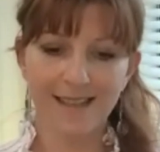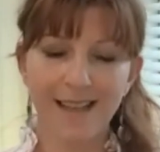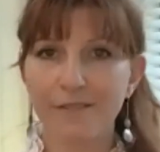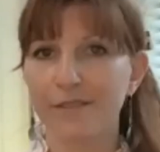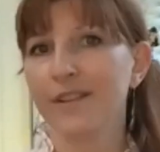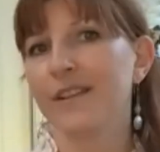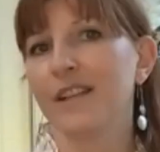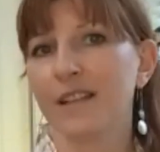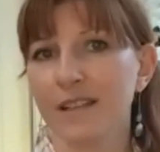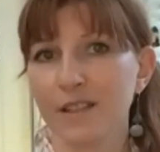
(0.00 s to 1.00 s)

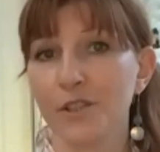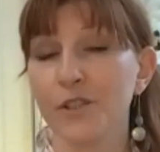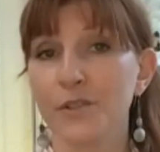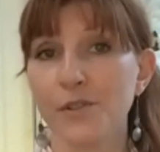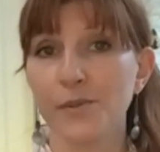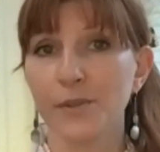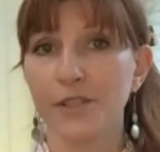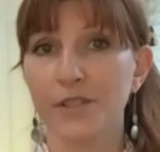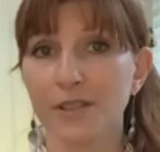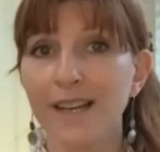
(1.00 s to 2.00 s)
everything you do
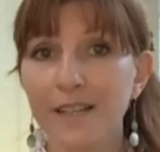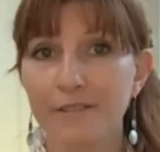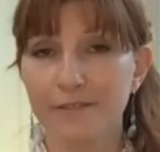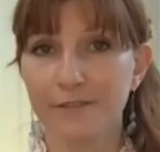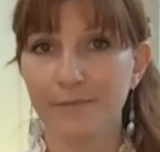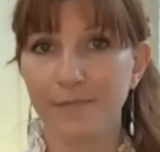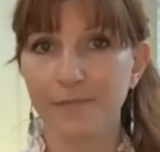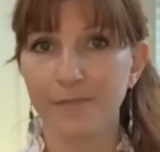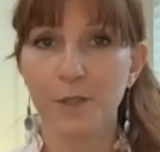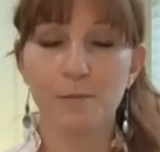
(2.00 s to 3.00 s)
in your life.
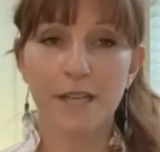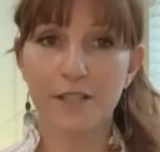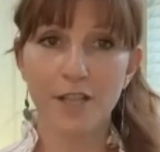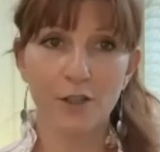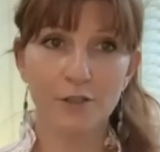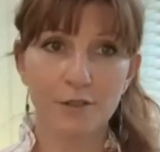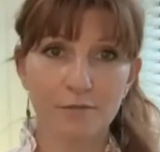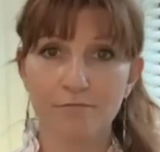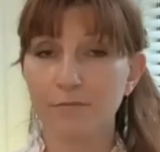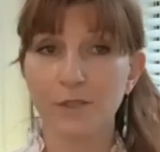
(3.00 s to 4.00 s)
You
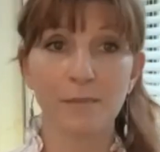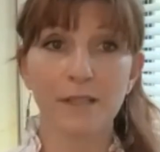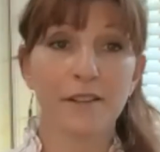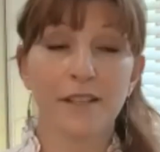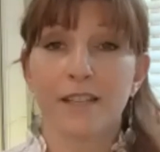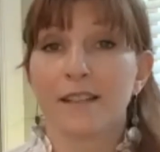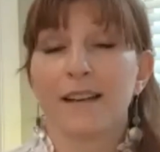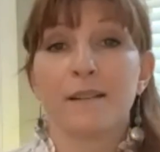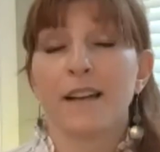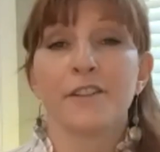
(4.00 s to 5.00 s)
might think,
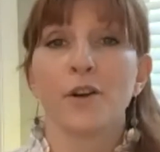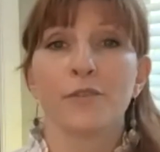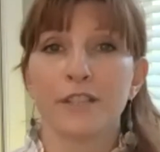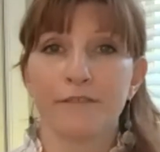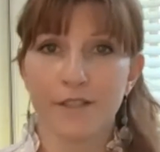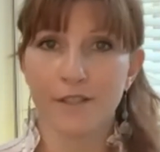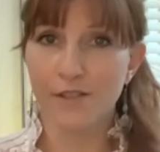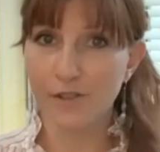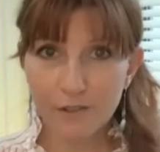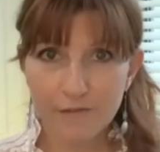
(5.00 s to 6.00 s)
I don't even
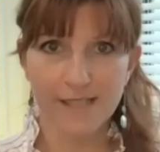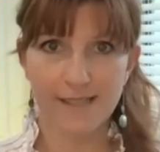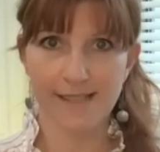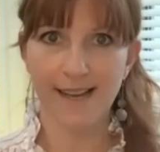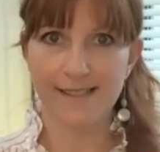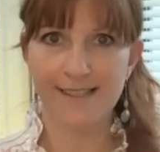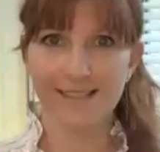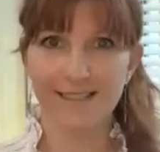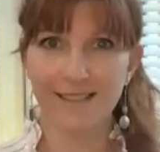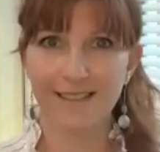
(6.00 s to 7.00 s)
deserve success.
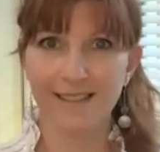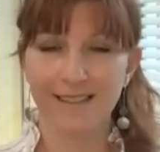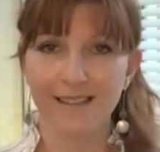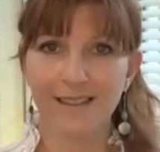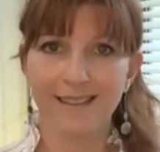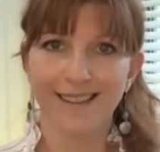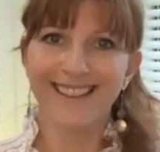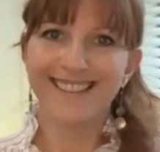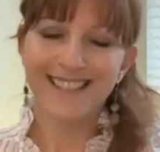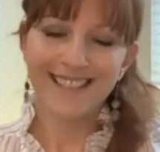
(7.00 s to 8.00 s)

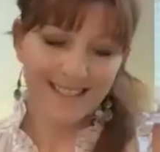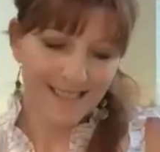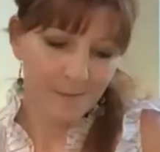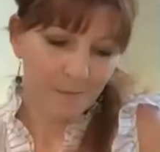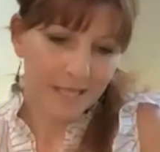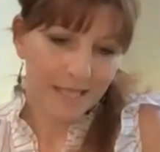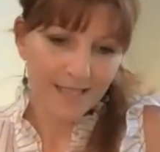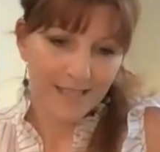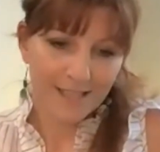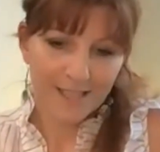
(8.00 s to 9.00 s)
And it is
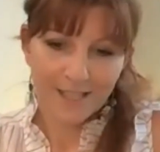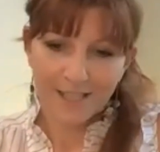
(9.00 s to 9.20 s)
being